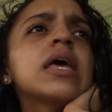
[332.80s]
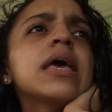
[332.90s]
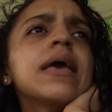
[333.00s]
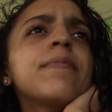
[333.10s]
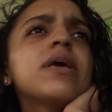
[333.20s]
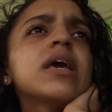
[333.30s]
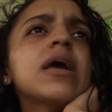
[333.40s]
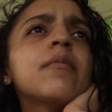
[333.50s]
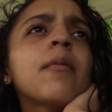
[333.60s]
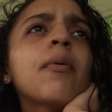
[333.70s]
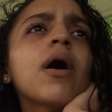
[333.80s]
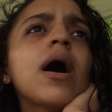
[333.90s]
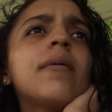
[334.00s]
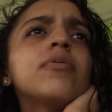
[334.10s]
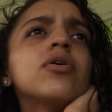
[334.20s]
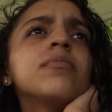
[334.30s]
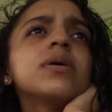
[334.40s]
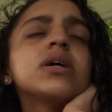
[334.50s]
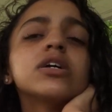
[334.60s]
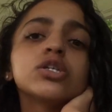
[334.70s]
it became a problem
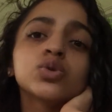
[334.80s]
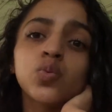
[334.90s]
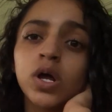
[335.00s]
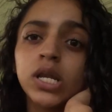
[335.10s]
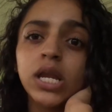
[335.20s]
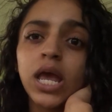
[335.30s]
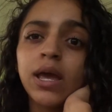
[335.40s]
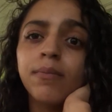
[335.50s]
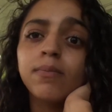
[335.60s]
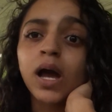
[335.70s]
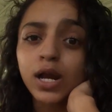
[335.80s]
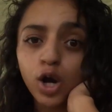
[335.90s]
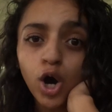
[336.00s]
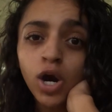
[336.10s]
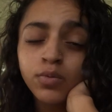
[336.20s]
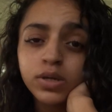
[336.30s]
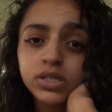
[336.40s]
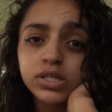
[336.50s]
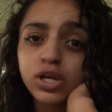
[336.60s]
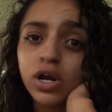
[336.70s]
because one day my car
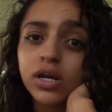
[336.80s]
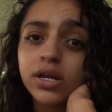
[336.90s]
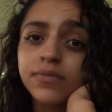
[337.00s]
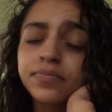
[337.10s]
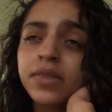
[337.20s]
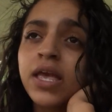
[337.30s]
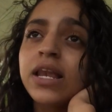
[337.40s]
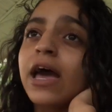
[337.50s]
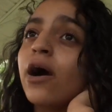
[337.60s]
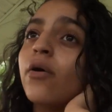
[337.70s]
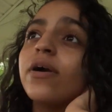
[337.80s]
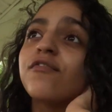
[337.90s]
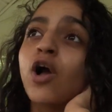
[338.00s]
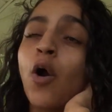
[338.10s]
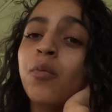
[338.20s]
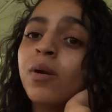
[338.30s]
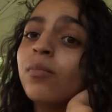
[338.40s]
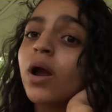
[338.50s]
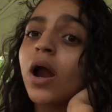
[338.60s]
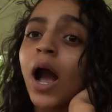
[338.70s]
wasn't starting. Now, if y'all
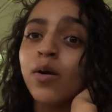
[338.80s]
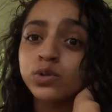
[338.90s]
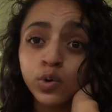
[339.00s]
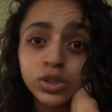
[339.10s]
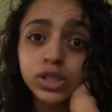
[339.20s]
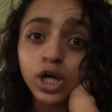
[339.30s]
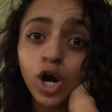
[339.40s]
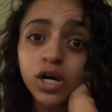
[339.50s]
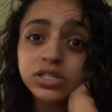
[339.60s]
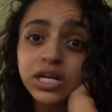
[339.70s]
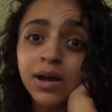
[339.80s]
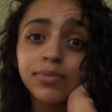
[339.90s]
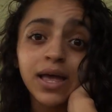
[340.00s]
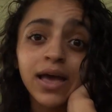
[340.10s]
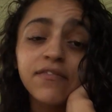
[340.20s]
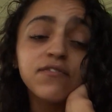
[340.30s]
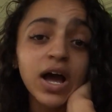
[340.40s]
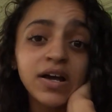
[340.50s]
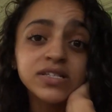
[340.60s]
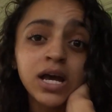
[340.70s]
remember, I was going to the car shop like
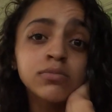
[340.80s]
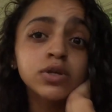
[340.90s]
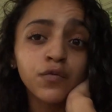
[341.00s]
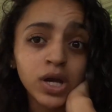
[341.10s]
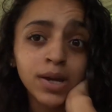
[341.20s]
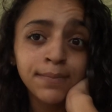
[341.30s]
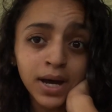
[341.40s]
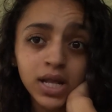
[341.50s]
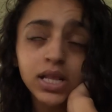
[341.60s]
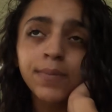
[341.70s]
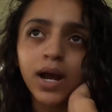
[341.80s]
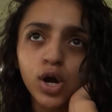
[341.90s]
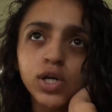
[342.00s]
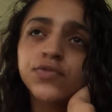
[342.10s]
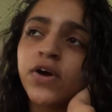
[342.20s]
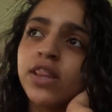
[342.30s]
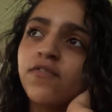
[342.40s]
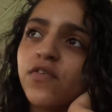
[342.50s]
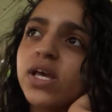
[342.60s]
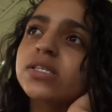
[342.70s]
5 times a freaking month, and my car is finally
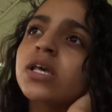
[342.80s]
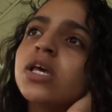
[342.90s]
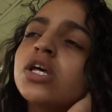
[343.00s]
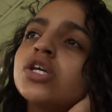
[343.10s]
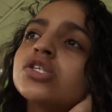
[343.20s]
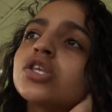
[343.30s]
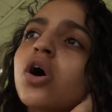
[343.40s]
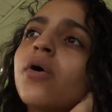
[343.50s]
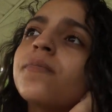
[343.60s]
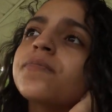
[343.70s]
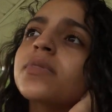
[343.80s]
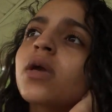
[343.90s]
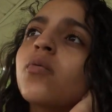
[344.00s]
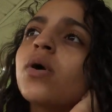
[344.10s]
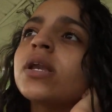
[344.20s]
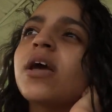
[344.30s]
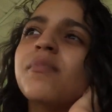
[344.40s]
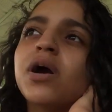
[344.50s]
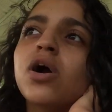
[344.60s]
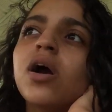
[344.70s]
fixed. So one day
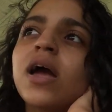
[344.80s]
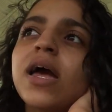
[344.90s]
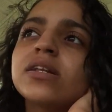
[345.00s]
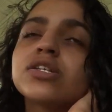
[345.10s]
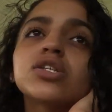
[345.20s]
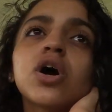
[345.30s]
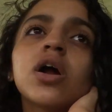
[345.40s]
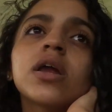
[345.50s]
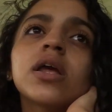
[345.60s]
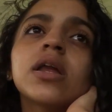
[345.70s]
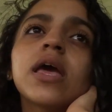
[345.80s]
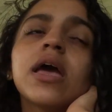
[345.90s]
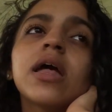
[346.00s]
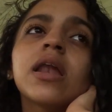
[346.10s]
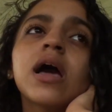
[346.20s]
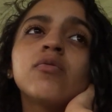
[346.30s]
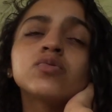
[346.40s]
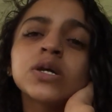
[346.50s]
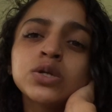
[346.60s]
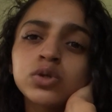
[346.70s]
my car hadn't started, and I was
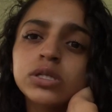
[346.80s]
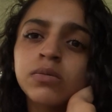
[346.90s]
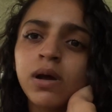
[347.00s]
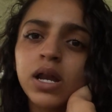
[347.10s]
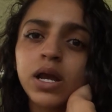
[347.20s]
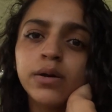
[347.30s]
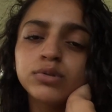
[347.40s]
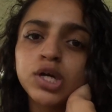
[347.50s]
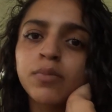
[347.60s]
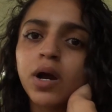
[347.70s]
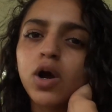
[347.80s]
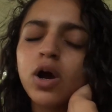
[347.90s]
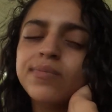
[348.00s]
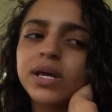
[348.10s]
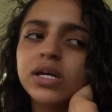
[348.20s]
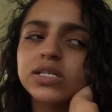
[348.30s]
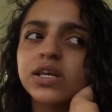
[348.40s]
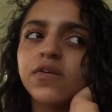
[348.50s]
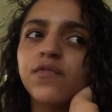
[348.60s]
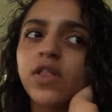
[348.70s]
waiting on somebody to come jump my car because
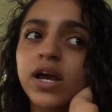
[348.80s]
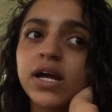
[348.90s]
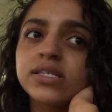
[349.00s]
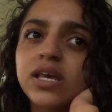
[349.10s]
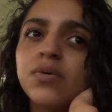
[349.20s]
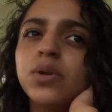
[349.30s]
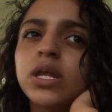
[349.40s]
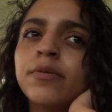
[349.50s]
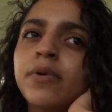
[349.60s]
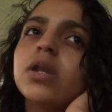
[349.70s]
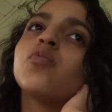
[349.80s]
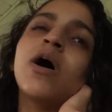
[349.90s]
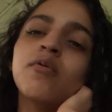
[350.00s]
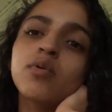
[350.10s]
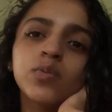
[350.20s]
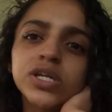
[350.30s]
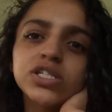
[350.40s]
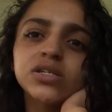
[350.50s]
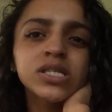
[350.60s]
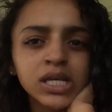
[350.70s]
if, like I said, we needed money, why would we
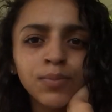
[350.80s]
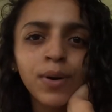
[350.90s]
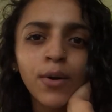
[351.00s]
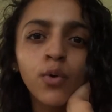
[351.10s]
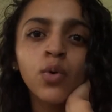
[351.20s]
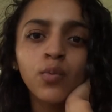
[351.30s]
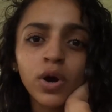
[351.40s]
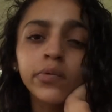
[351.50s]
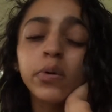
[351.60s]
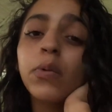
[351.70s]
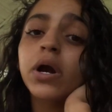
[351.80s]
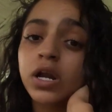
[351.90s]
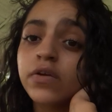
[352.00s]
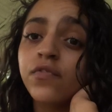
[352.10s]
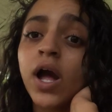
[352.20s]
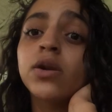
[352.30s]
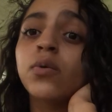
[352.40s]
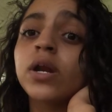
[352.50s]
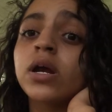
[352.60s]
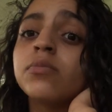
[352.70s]
just skip out on work? We were gonna find a
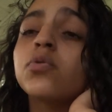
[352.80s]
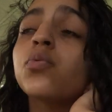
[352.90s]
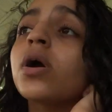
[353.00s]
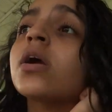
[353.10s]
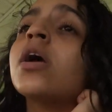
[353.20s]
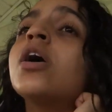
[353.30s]
way to come to work.